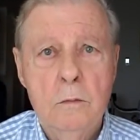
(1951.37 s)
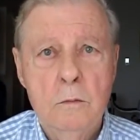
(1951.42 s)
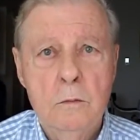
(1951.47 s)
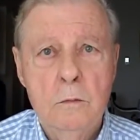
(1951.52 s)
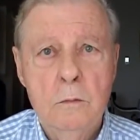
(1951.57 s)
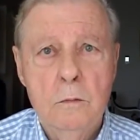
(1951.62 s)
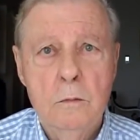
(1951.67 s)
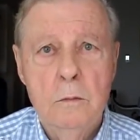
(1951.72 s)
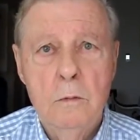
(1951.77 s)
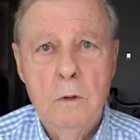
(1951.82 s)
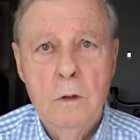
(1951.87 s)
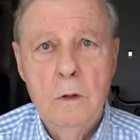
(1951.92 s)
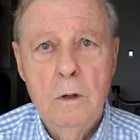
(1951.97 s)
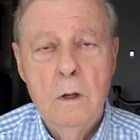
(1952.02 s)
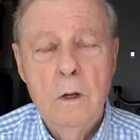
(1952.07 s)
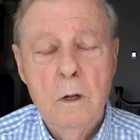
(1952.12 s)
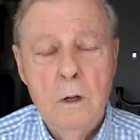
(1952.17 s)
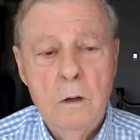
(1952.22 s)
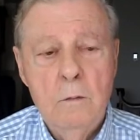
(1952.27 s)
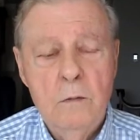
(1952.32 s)
You actually flew
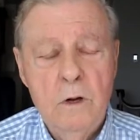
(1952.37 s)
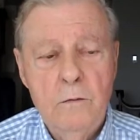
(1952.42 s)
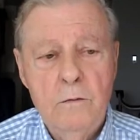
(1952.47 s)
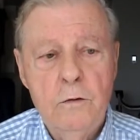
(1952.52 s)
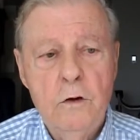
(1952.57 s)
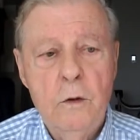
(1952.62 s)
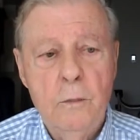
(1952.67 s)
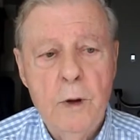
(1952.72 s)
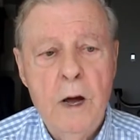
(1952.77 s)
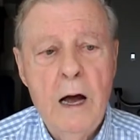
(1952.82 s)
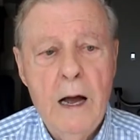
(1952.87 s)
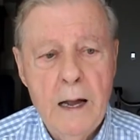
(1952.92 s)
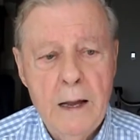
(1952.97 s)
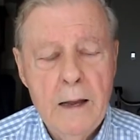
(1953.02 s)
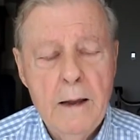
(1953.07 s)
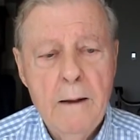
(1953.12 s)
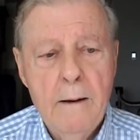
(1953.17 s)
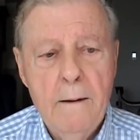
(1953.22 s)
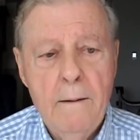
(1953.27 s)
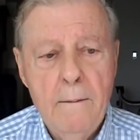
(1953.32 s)
flew, flew, flew it back?
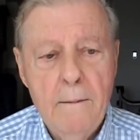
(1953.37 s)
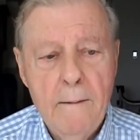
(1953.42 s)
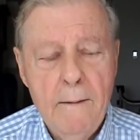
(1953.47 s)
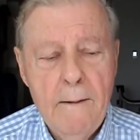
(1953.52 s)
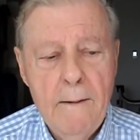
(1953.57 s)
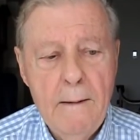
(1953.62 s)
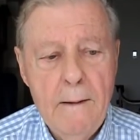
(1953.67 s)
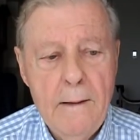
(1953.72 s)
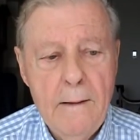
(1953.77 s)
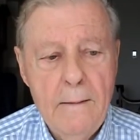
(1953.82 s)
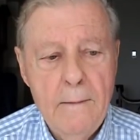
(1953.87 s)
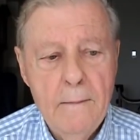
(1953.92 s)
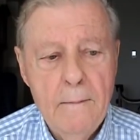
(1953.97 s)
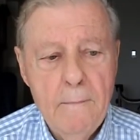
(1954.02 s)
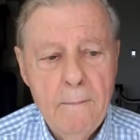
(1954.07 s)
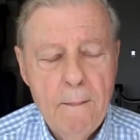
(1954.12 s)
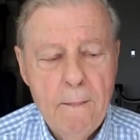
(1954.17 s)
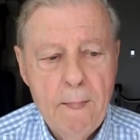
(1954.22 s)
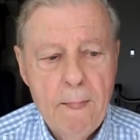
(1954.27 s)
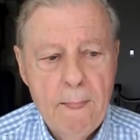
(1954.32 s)
back. Yeah. Where'd you uh,
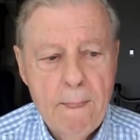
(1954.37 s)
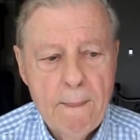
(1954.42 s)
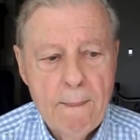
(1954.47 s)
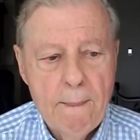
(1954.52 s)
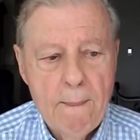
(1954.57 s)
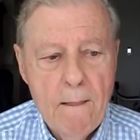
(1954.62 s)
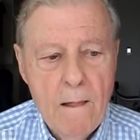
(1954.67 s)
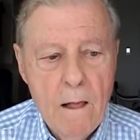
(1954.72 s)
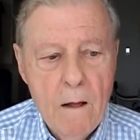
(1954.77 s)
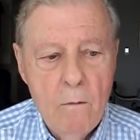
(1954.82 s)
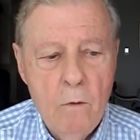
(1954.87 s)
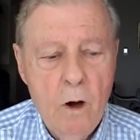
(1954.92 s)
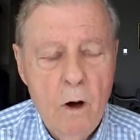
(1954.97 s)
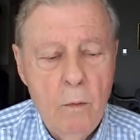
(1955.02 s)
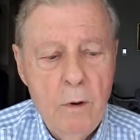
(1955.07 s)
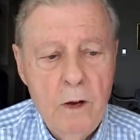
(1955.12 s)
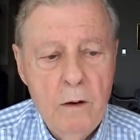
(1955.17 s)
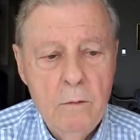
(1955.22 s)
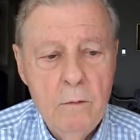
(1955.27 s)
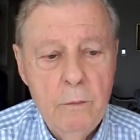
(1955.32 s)
fly to?
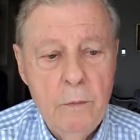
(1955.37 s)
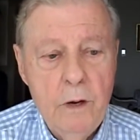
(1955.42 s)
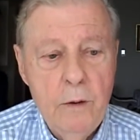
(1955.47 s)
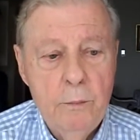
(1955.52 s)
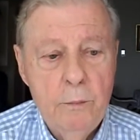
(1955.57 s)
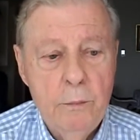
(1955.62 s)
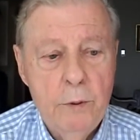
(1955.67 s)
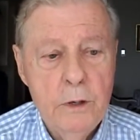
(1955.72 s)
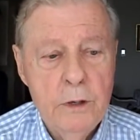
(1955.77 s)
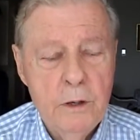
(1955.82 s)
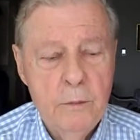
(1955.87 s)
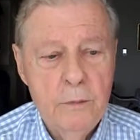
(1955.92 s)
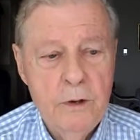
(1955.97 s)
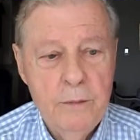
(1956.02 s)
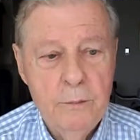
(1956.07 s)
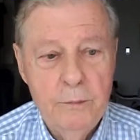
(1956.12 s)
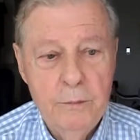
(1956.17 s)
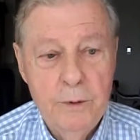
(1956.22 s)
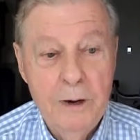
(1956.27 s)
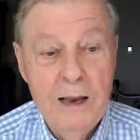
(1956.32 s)
Well, we, we put,
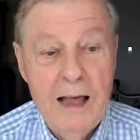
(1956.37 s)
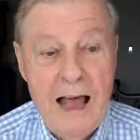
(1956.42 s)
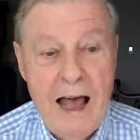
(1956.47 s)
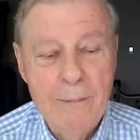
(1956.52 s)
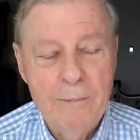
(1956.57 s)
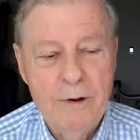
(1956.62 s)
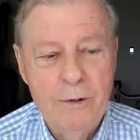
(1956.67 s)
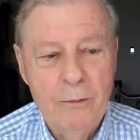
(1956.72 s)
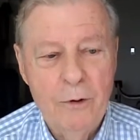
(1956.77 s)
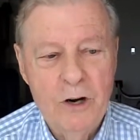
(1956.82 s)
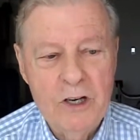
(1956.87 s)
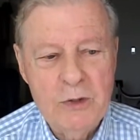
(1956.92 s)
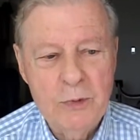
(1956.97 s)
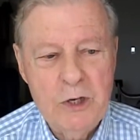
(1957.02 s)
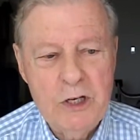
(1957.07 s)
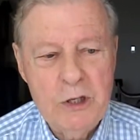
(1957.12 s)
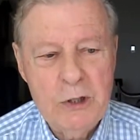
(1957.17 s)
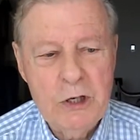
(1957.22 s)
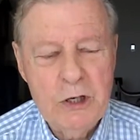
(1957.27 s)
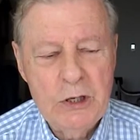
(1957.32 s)
we, what happened was
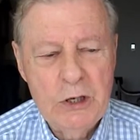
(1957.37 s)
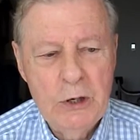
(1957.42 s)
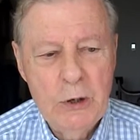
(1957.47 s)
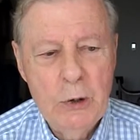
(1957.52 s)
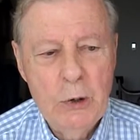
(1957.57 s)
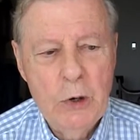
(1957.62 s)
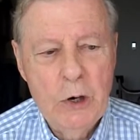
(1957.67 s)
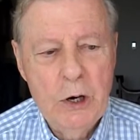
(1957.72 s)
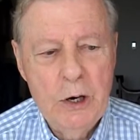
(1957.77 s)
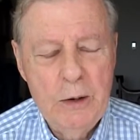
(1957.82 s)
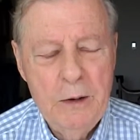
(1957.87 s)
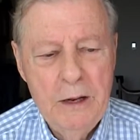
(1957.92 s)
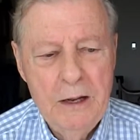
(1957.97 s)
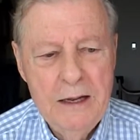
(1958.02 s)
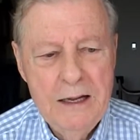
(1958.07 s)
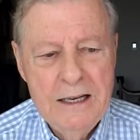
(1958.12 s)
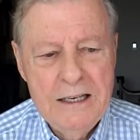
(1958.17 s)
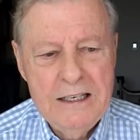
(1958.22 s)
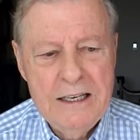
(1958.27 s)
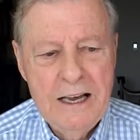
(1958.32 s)
we took on
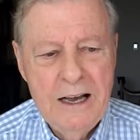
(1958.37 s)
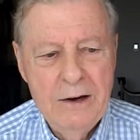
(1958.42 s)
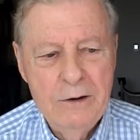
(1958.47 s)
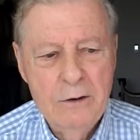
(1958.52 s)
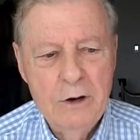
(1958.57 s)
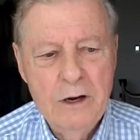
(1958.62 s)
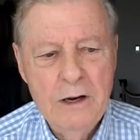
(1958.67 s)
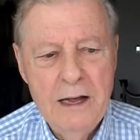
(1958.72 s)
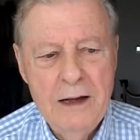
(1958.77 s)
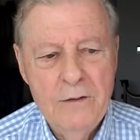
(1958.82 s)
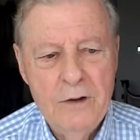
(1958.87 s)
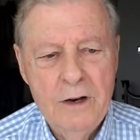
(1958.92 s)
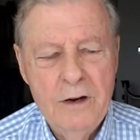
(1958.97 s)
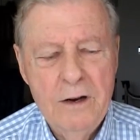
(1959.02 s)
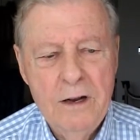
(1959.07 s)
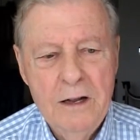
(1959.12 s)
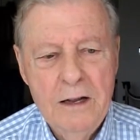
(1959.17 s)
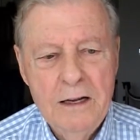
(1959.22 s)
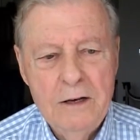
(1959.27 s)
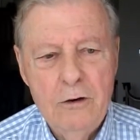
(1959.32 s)
10 or
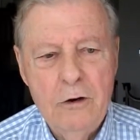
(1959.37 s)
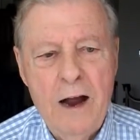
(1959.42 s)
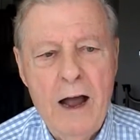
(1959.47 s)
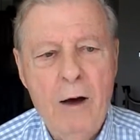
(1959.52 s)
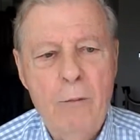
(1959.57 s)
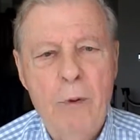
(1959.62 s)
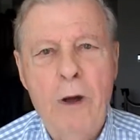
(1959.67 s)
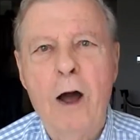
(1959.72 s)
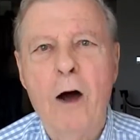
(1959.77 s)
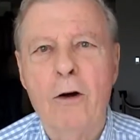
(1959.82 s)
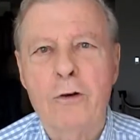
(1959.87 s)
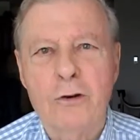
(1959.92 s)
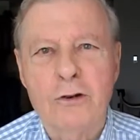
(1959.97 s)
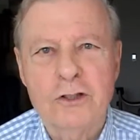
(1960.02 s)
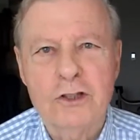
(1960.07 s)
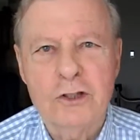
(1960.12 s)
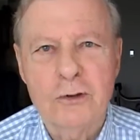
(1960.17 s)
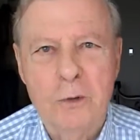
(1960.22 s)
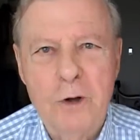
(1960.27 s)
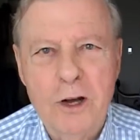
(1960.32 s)
11 ground
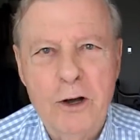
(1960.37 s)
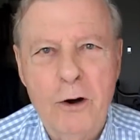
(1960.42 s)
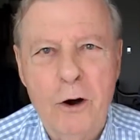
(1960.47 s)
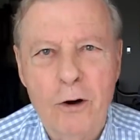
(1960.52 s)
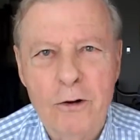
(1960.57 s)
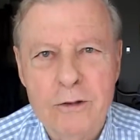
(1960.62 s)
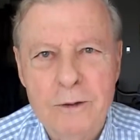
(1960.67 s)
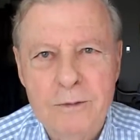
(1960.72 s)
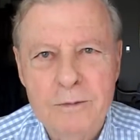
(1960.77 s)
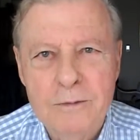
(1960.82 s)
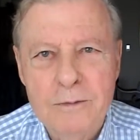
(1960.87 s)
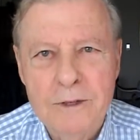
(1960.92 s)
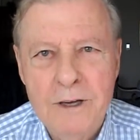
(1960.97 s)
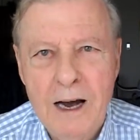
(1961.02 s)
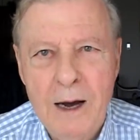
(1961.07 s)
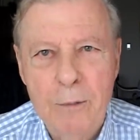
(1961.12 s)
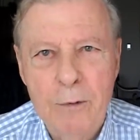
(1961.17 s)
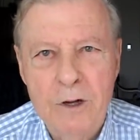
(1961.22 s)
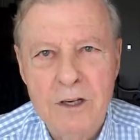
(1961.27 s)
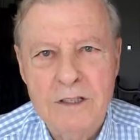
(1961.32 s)
pounders, as we called them.
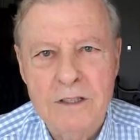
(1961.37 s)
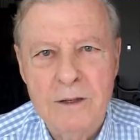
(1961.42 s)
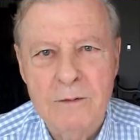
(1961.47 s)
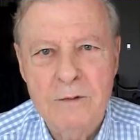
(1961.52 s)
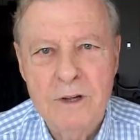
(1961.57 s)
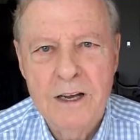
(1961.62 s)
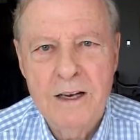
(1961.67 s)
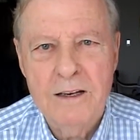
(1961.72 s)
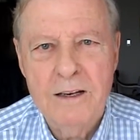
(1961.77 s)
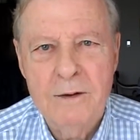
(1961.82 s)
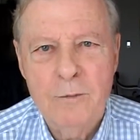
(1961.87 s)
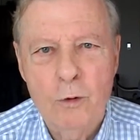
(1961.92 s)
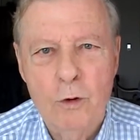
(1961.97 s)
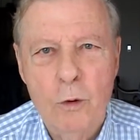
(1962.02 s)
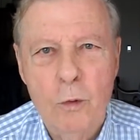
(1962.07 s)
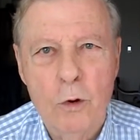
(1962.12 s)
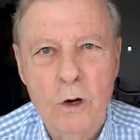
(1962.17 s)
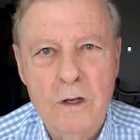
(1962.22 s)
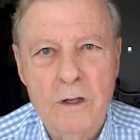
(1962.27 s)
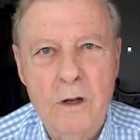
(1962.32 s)
God bless them, they did
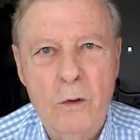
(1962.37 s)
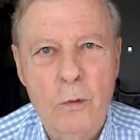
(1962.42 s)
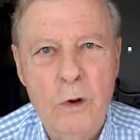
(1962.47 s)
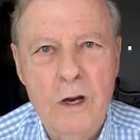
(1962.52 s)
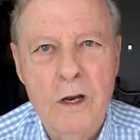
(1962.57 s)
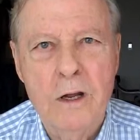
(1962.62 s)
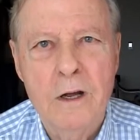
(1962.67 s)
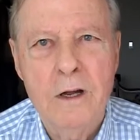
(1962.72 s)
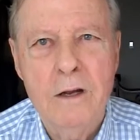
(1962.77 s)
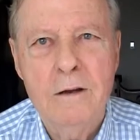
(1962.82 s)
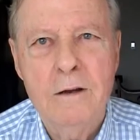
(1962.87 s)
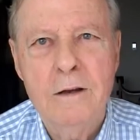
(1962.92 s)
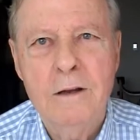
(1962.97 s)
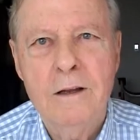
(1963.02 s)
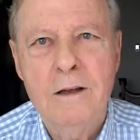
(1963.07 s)
more work than we did.